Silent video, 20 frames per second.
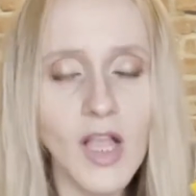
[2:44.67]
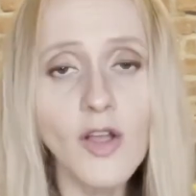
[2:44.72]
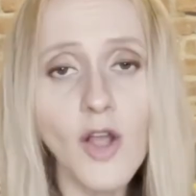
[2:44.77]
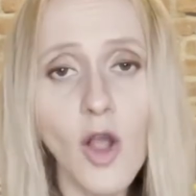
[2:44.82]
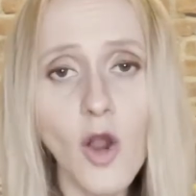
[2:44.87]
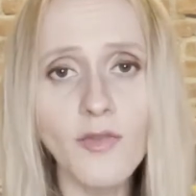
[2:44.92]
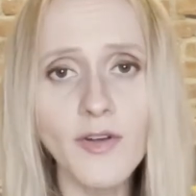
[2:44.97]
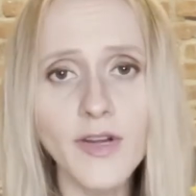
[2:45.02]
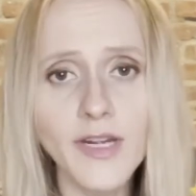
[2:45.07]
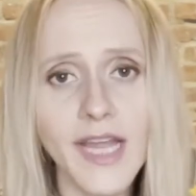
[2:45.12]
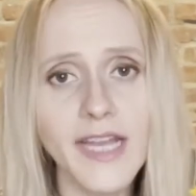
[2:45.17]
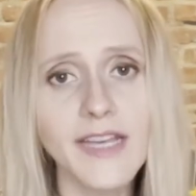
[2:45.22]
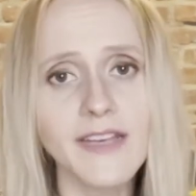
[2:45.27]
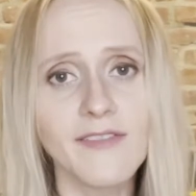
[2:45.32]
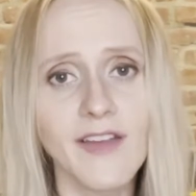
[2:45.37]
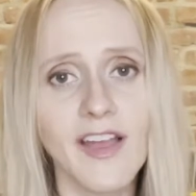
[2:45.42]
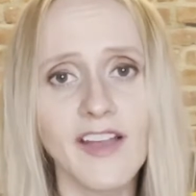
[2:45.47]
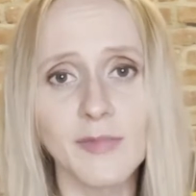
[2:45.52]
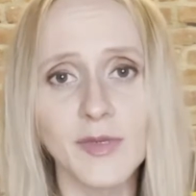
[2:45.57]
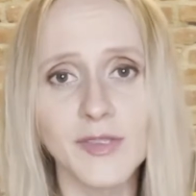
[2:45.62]
over
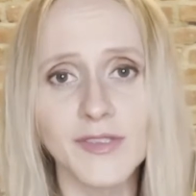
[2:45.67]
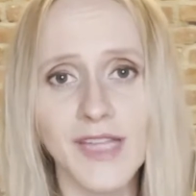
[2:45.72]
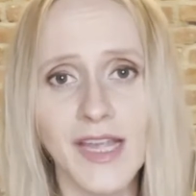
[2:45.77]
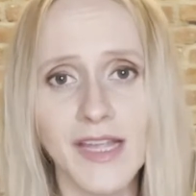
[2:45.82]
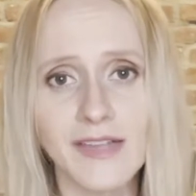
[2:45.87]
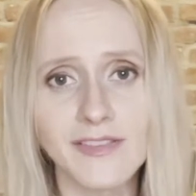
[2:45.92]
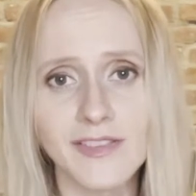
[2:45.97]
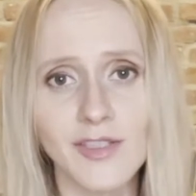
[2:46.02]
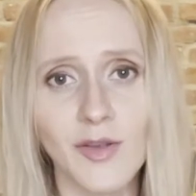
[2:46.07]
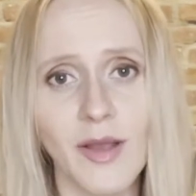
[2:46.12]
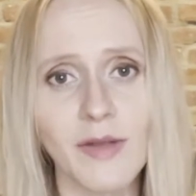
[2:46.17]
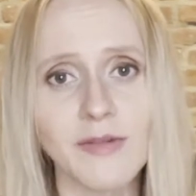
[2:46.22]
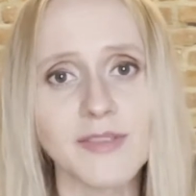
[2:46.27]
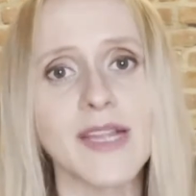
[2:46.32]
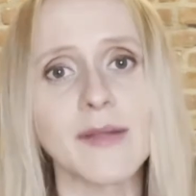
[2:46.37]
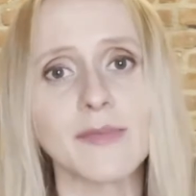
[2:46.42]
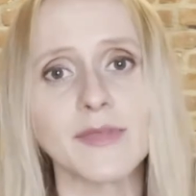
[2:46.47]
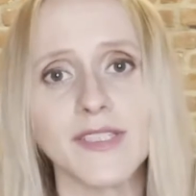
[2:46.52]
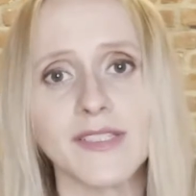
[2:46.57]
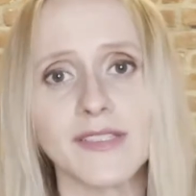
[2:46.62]
95%. So I was
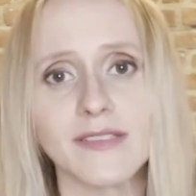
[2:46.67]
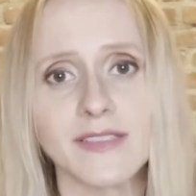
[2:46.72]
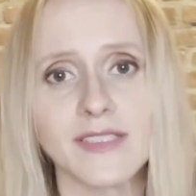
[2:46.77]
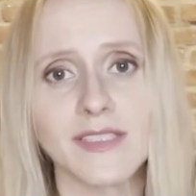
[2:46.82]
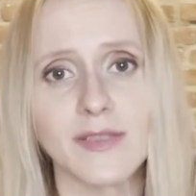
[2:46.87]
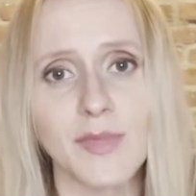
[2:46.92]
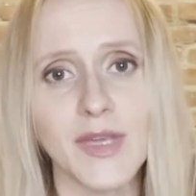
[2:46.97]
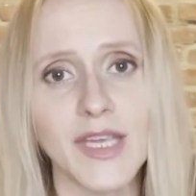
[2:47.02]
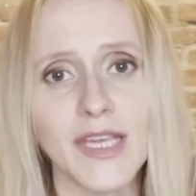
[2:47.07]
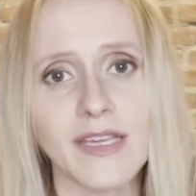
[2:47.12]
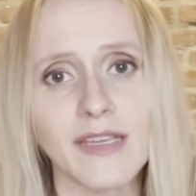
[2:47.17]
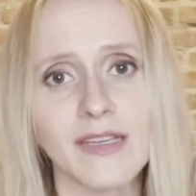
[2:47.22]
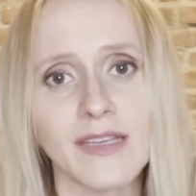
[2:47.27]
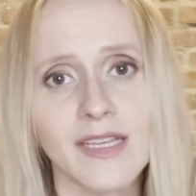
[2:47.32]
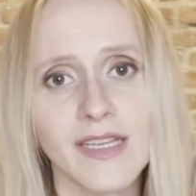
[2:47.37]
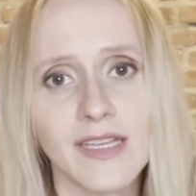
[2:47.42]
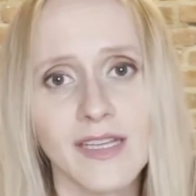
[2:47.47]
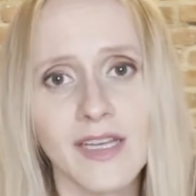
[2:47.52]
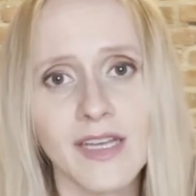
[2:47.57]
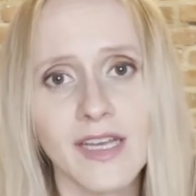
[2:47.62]
able to be
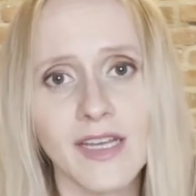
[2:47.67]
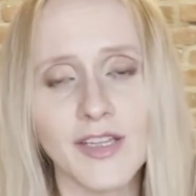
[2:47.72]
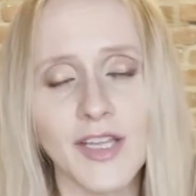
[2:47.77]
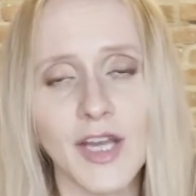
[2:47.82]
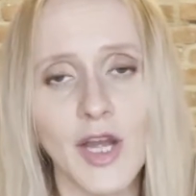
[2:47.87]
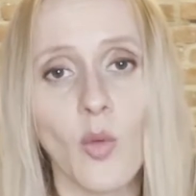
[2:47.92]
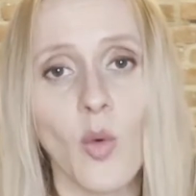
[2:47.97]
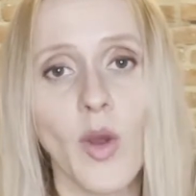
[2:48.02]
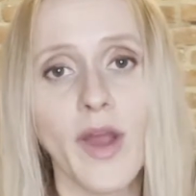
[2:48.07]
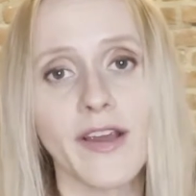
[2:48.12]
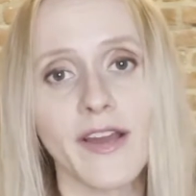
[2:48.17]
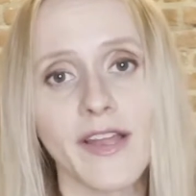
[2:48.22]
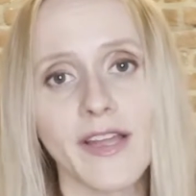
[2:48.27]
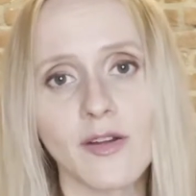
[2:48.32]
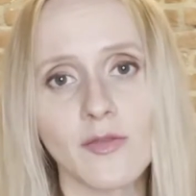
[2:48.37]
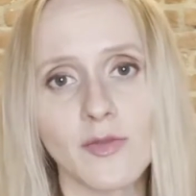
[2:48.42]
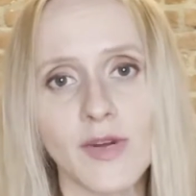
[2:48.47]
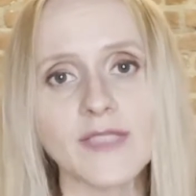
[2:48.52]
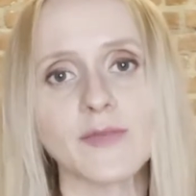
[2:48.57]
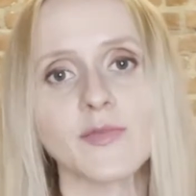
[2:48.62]
wearing
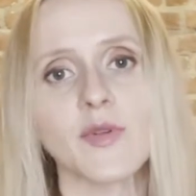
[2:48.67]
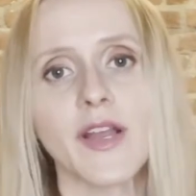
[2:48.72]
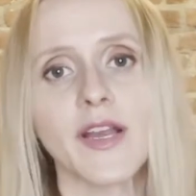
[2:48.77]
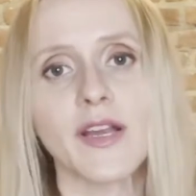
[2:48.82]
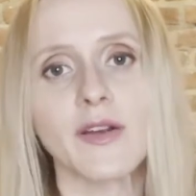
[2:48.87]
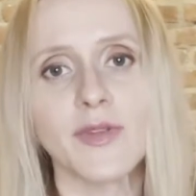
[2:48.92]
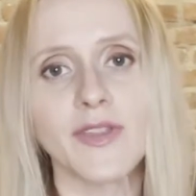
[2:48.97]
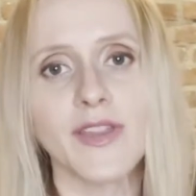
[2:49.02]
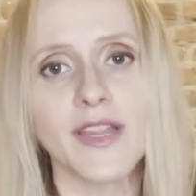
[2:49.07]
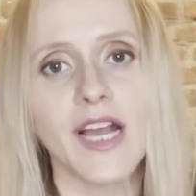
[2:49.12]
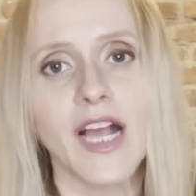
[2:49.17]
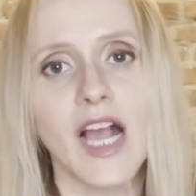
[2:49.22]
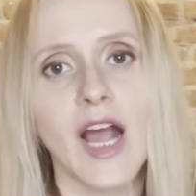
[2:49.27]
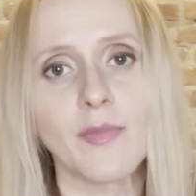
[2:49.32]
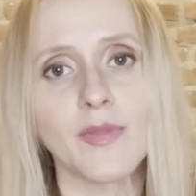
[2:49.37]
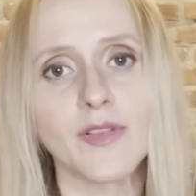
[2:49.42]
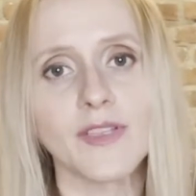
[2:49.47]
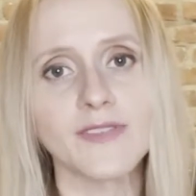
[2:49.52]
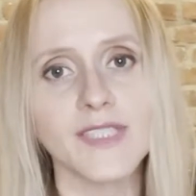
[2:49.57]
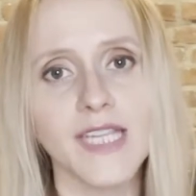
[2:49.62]
a respirator within a
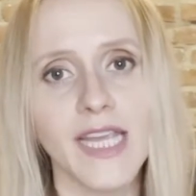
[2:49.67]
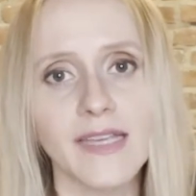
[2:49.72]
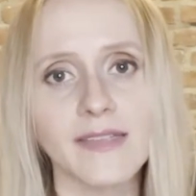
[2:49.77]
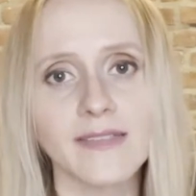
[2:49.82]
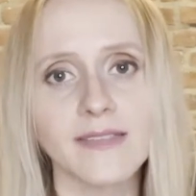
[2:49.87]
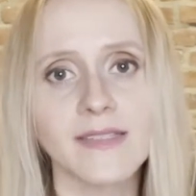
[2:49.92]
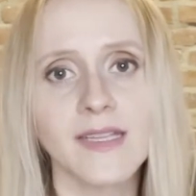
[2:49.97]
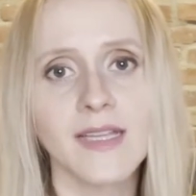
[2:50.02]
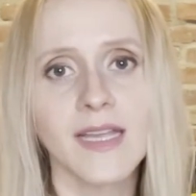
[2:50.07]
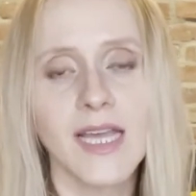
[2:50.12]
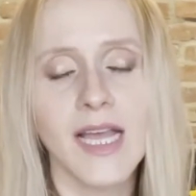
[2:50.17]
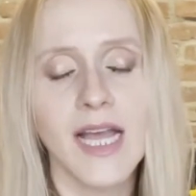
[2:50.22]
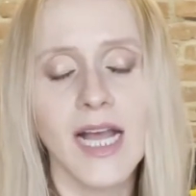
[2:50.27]
couple of days.